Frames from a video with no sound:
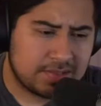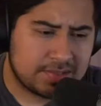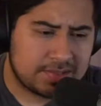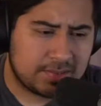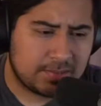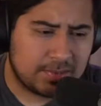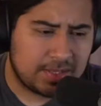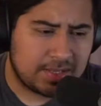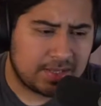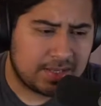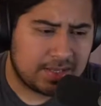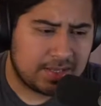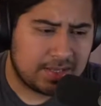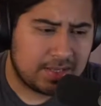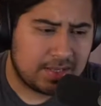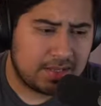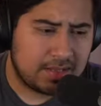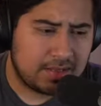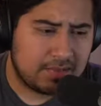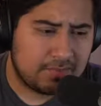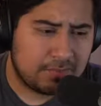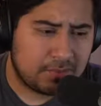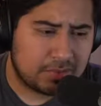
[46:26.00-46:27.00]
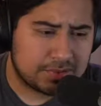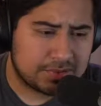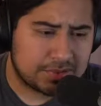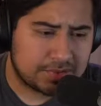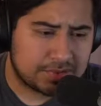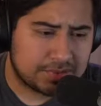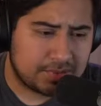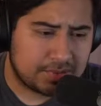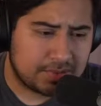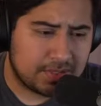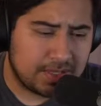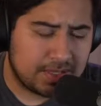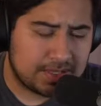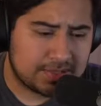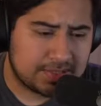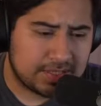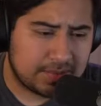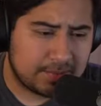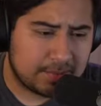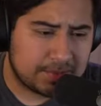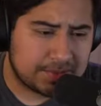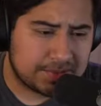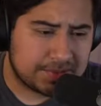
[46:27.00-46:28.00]
See, we could let the Force Ghosts hold
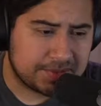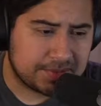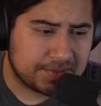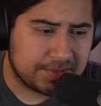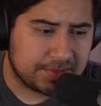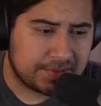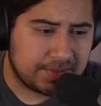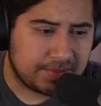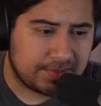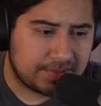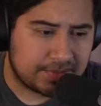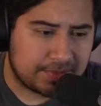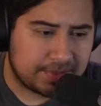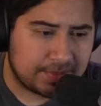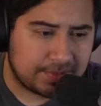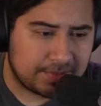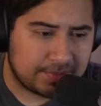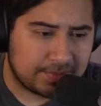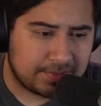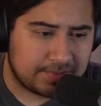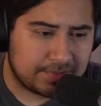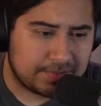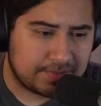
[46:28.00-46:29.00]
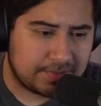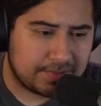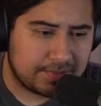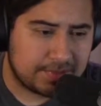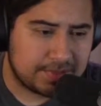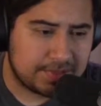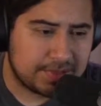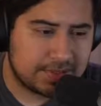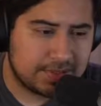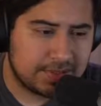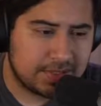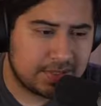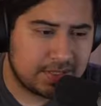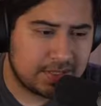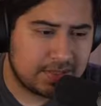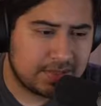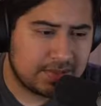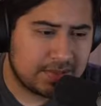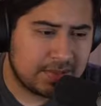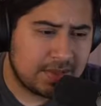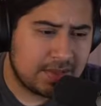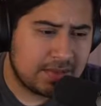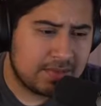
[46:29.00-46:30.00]
lightsabers. You can heal anything with the Force.
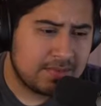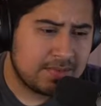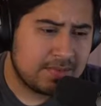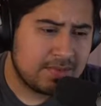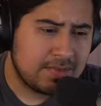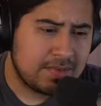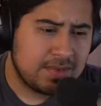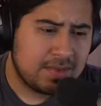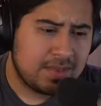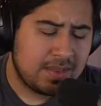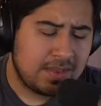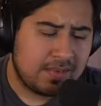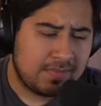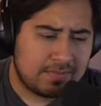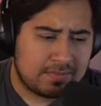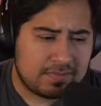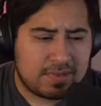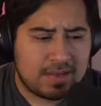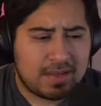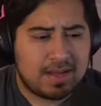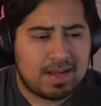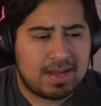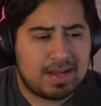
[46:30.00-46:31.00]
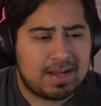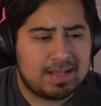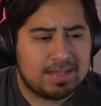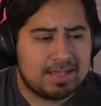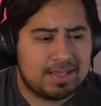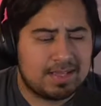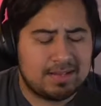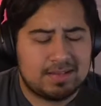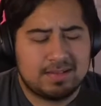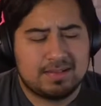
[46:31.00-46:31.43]
Yeah,